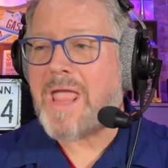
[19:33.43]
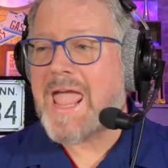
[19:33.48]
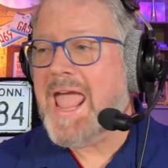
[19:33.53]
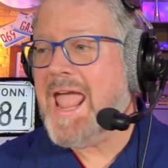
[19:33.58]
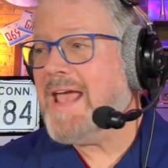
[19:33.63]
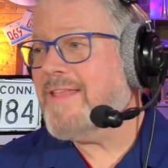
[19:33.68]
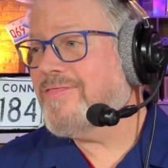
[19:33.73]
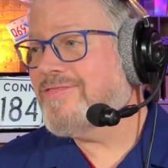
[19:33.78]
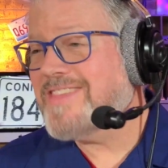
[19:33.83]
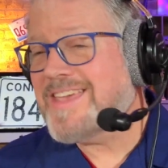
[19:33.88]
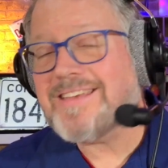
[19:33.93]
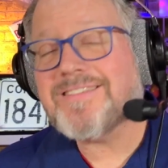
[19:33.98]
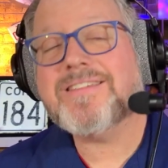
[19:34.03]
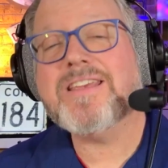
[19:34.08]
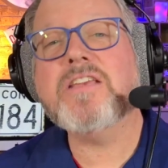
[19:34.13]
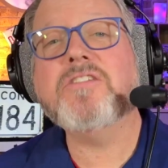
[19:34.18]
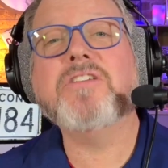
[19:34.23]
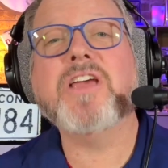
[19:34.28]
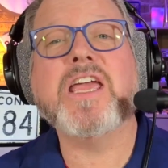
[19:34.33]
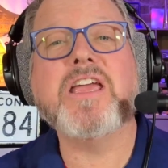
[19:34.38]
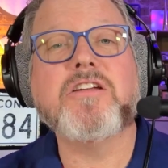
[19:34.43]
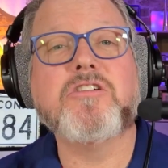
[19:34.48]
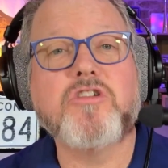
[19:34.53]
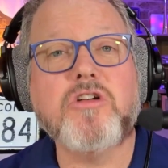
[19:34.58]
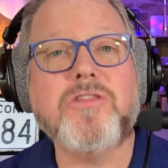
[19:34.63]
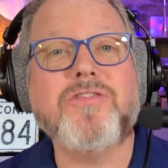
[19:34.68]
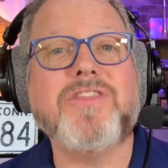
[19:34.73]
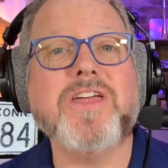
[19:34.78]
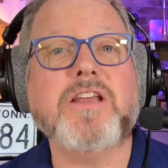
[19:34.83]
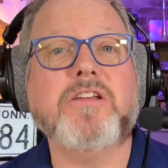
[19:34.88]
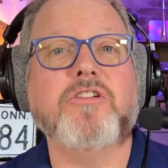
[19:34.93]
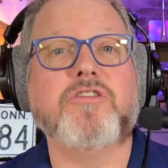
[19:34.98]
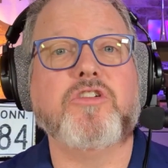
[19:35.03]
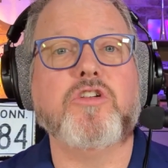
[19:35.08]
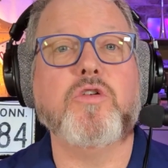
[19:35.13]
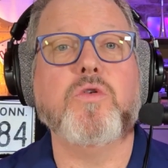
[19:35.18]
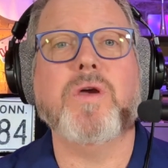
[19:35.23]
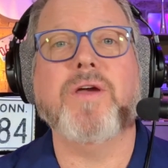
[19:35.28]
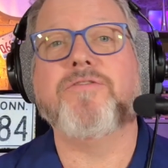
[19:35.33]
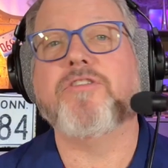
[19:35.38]
And this is a good thing to
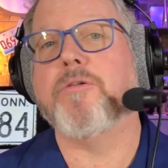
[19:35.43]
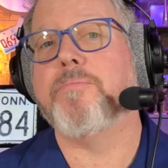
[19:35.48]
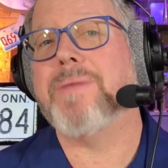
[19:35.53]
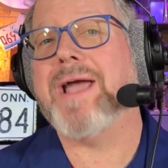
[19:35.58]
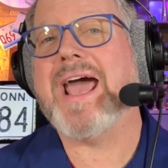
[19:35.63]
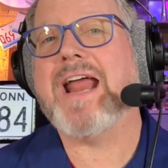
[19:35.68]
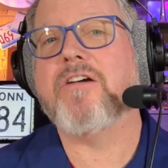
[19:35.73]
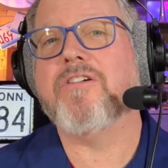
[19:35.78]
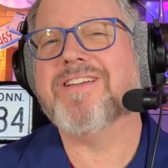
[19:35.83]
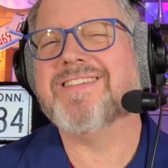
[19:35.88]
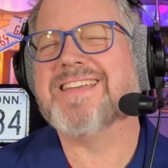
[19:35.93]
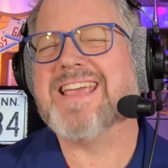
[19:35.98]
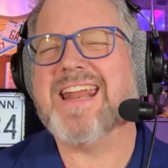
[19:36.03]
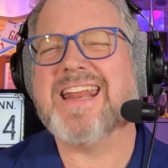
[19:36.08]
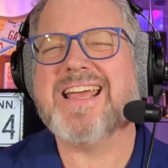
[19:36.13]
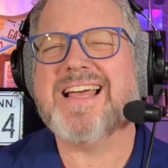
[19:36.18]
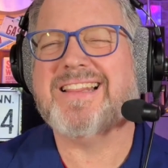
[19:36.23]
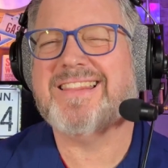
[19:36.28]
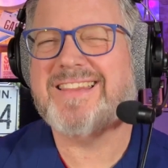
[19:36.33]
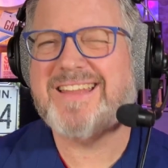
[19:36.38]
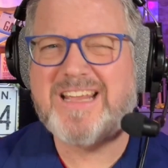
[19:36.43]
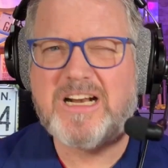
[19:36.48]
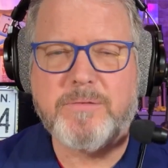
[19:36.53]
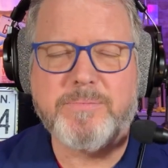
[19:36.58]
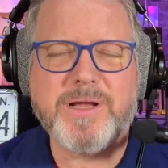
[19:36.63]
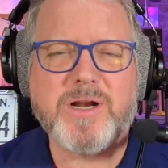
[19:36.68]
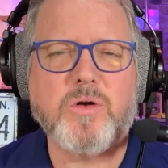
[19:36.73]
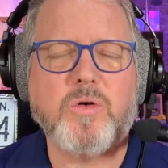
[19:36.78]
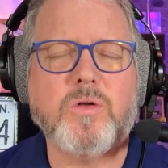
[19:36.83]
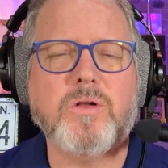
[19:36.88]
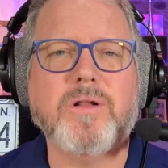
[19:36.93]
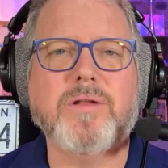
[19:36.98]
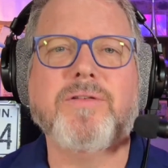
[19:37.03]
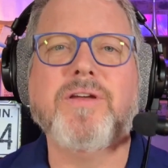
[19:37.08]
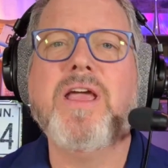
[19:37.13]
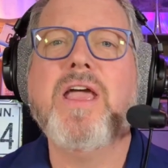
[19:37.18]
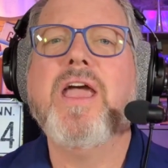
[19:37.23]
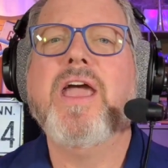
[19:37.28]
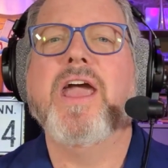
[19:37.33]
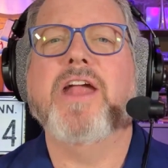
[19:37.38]
do if your battery is getting a little bit old
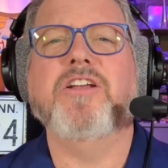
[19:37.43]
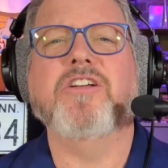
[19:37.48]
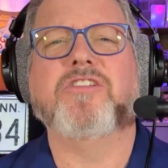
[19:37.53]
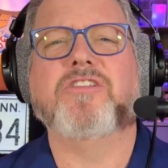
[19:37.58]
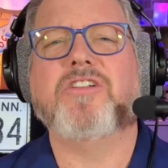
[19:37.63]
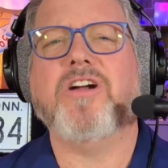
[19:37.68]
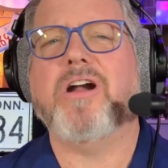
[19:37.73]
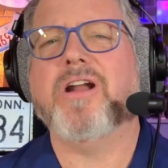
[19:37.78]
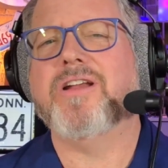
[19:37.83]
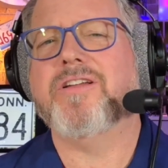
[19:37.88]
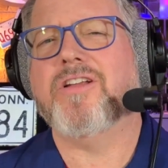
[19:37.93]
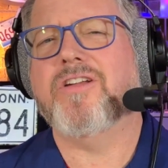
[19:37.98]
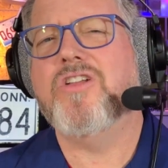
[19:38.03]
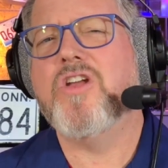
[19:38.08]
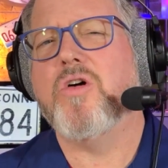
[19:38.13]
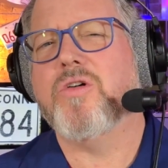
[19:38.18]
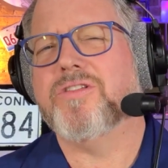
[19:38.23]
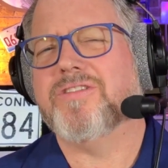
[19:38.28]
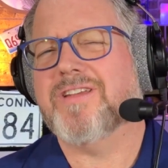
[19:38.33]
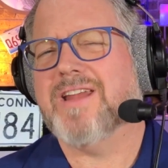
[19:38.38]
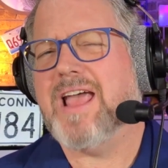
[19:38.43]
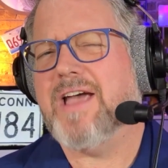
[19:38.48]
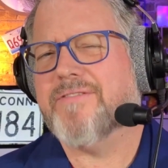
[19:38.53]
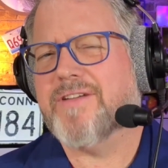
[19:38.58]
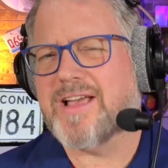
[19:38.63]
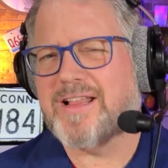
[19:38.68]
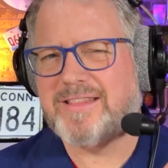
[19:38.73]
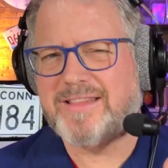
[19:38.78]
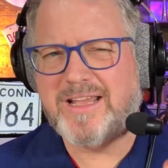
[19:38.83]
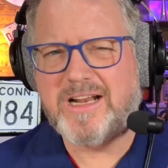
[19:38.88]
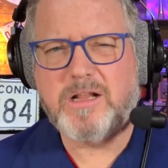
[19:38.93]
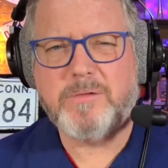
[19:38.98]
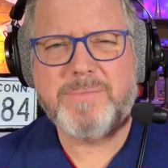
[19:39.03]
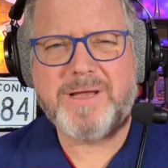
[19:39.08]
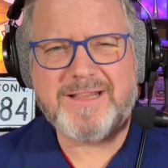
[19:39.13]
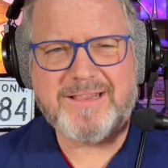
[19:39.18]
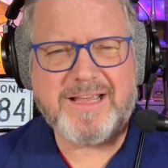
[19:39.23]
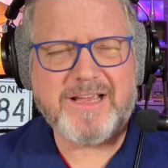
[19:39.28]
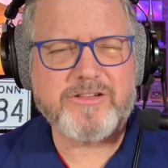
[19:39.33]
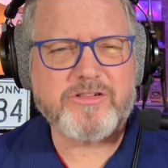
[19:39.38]
and you're starting to notice it having a little
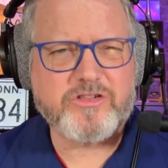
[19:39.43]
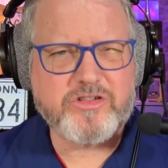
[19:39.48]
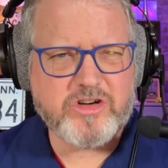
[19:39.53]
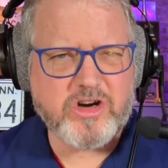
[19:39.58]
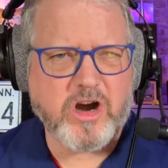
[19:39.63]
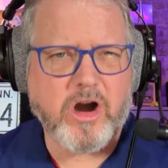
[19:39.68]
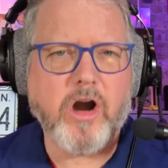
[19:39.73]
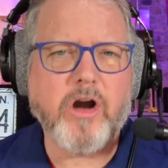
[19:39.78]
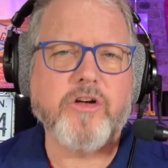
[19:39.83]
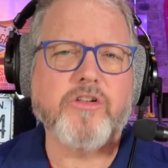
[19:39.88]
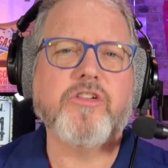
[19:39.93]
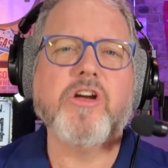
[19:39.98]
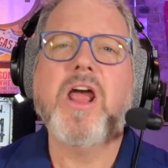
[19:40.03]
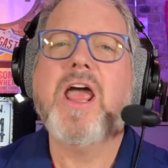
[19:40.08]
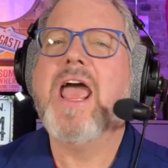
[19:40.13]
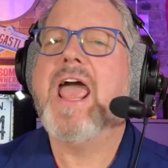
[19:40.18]
bit less charge.